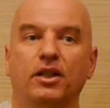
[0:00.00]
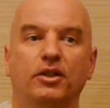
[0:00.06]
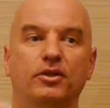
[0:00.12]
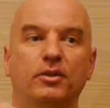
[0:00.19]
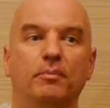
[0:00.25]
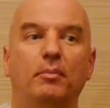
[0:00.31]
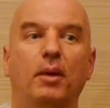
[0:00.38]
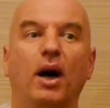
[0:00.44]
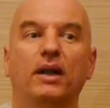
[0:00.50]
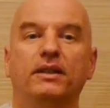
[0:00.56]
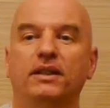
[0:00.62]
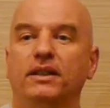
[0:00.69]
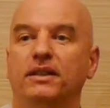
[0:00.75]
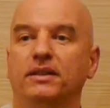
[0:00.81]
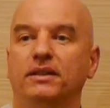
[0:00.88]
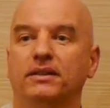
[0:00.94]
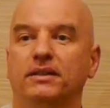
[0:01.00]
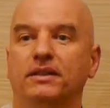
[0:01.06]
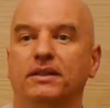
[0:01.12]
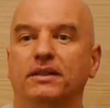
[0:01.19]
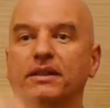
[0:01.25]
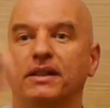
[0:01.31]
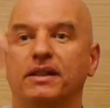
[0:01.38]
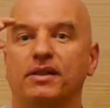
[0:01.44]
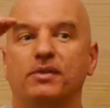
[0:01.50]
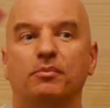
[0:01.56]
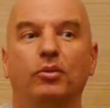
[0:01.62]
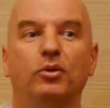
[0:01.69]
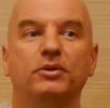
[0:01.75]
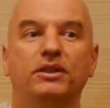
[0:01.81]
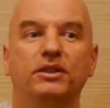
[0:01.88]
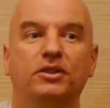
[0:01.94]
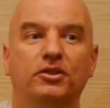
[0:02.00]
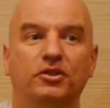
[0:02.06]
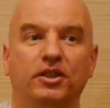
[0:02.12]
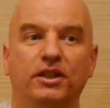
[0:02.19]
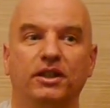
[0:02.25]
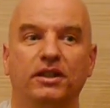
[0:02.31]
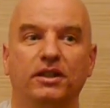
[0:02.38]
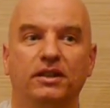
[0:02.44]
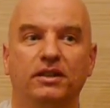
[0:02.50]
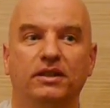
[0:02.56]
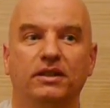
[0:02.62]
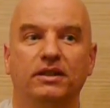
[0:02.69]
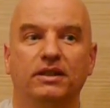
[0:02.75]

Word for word: The body is Bodhi tree,